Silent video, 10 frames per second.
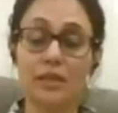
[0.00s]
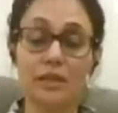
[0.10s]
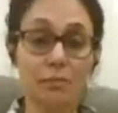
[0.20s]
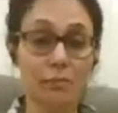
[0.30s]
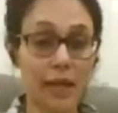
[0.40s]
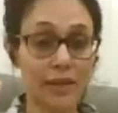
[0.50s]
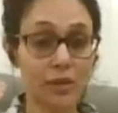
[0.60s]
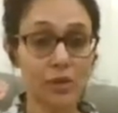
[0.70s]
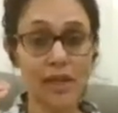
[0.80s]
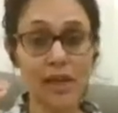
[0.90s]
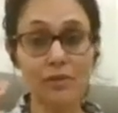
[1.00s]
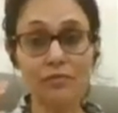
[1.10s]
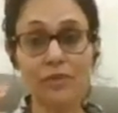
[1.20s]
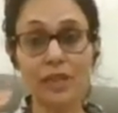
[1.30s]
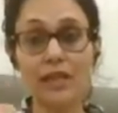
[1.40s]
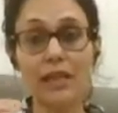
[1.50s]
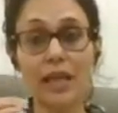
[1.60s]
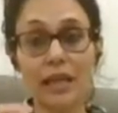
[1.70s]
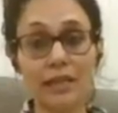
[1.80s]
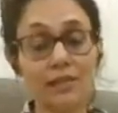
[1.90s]
They might not have done
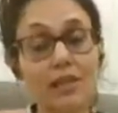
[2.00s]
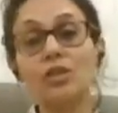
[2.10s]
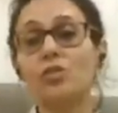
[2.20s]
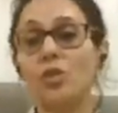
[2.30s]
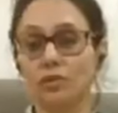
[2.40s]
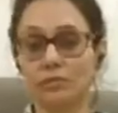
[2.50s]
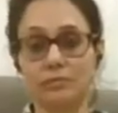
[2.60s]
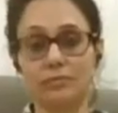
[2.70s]
anything wrong,